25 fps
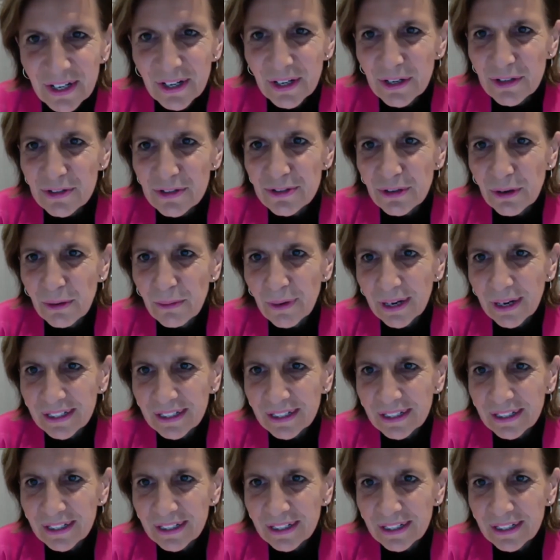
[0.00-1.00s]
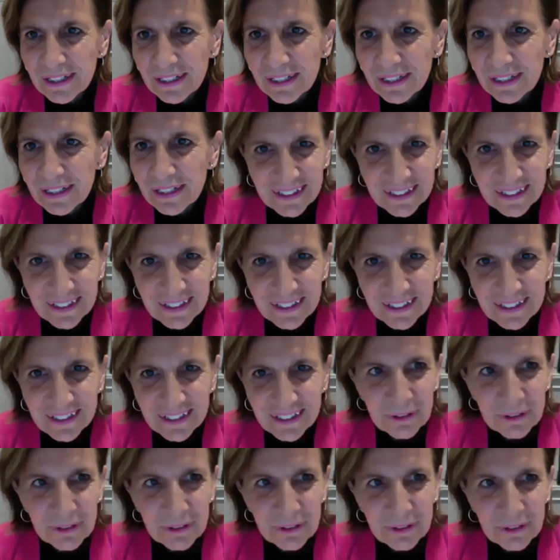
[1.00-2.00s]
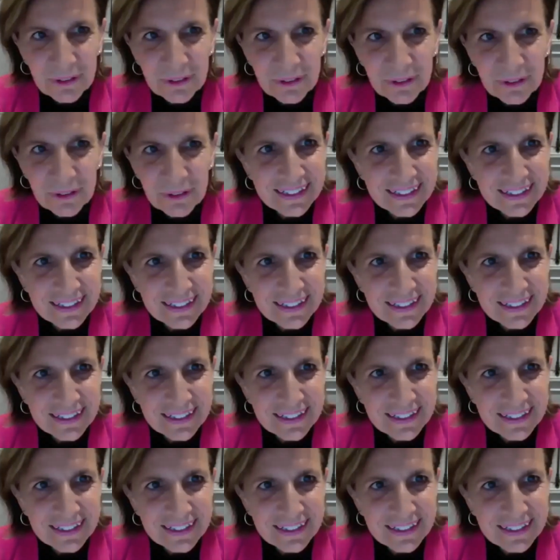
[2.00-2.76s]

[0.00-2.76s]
So welcome back to all again.